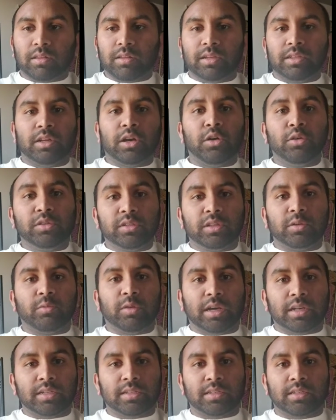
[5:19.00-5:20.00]
all they know is
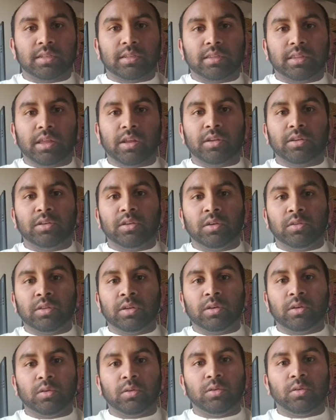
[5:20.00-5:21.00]
the West. They don't know
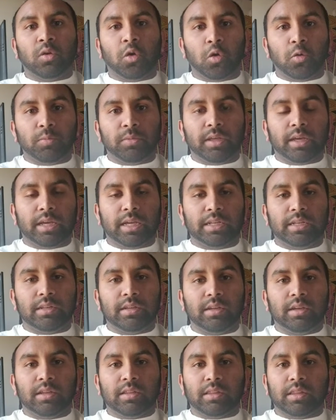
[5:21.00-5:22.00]
their own
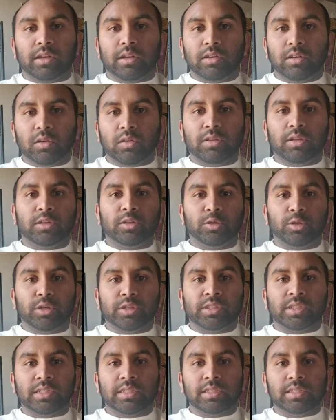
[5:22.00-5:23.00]
homeland. They don't know their
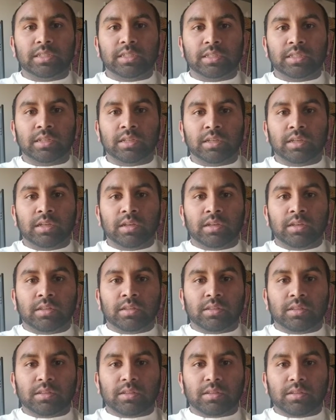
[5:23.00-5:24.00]
traditions.
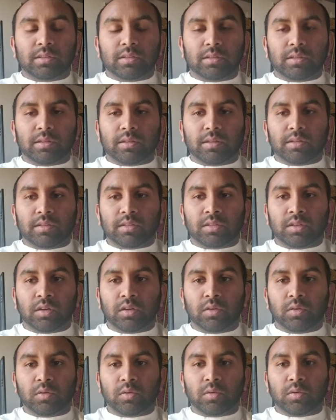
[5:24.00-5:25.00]

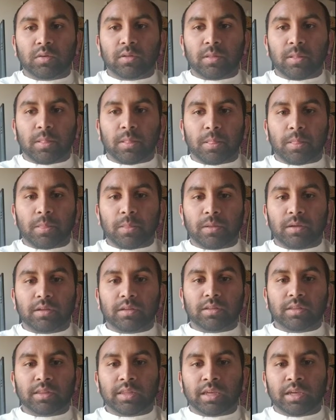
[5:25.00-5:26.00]
So
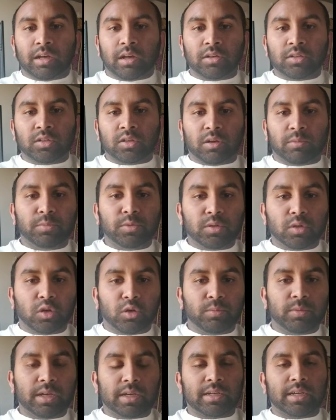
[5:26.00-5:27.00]
they also
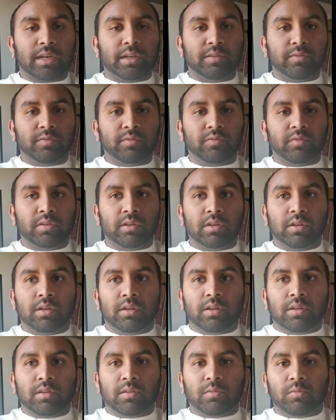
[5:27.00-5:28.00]
absorb that kind of
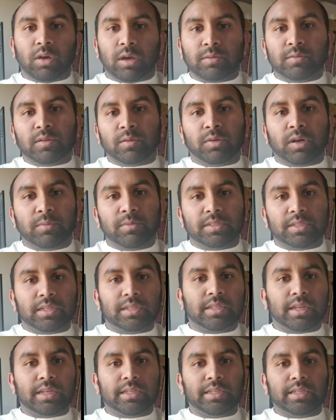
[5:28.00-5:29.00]
white
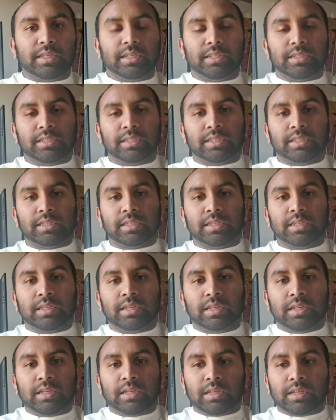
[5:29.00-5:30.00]
supremacist ideas
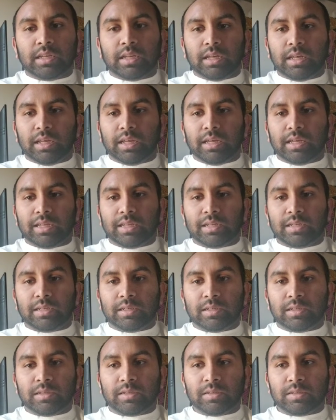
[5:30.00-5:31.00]

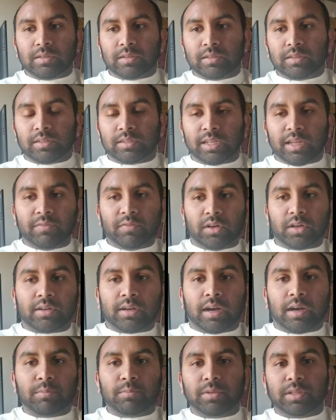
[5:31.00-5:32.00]
and
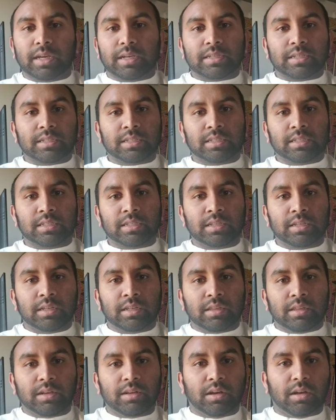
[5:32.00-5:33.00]
savior complex
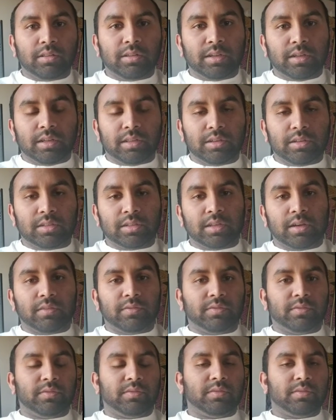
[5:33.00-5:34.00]
and all that other
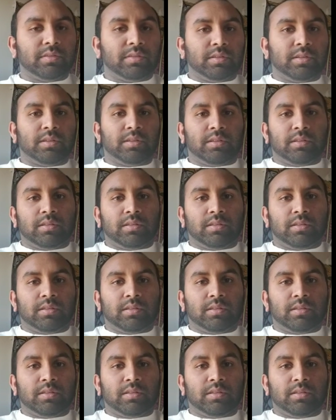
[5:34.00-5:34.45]
stuff.